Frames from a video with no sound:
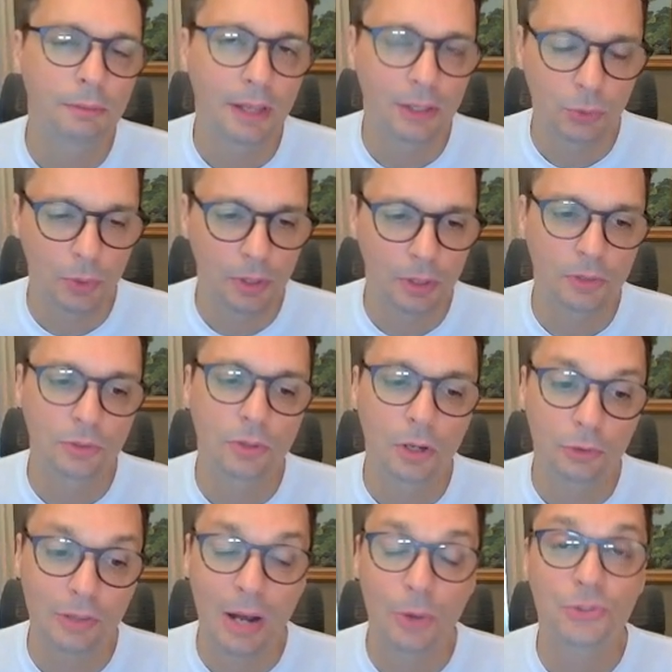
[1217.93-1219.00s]
That's what it is. A
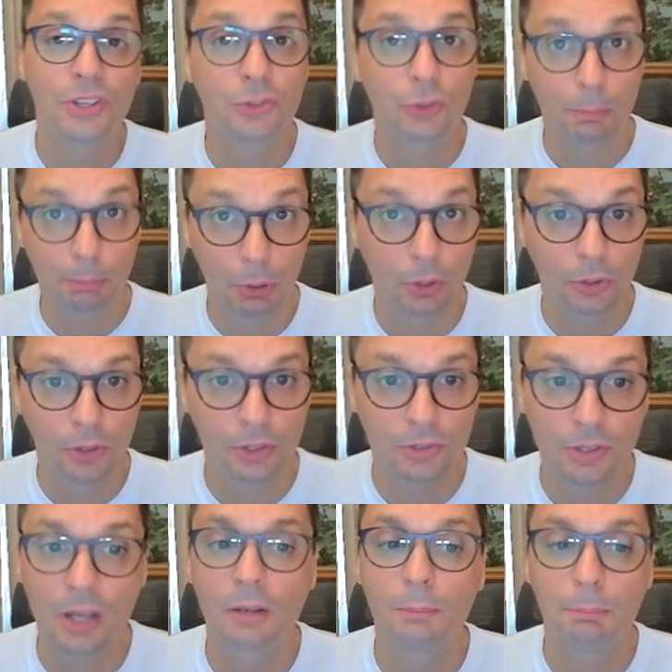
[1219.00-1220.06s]
grouse is a bird. It's
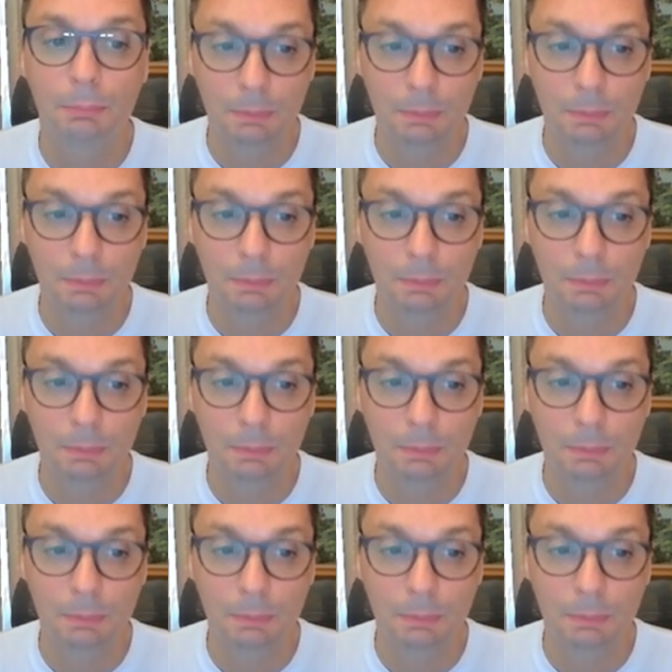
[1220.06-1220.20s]
not a.